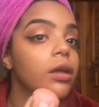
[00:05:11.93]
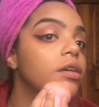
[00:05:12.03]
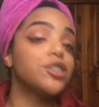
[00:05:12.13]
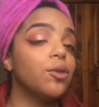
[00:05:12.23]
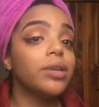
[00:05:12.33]

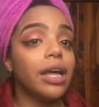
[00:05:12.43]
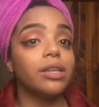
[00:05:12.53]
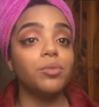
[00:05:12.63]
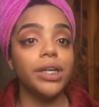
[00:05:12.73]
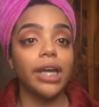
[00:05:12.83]
So now
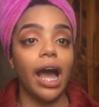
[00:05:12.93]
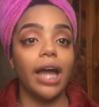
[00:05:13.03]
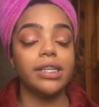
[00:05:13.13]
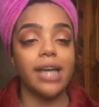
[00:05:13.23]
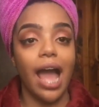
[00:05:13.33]
that we
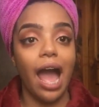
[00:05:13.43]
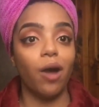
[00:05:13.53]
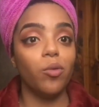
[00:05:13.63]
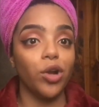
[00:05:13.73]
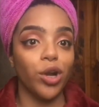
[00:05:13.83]
got
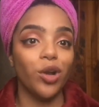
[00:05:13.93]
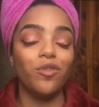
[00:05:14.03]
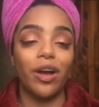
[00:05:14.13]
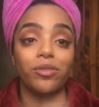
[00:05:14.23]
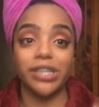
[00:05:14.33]
our
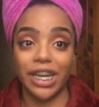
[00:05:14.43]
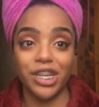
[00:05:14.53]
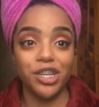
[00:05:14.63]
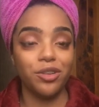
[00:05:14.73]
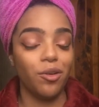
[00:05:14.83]

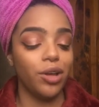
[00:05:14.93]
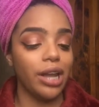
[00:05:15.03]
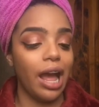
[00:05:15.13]
foundation on,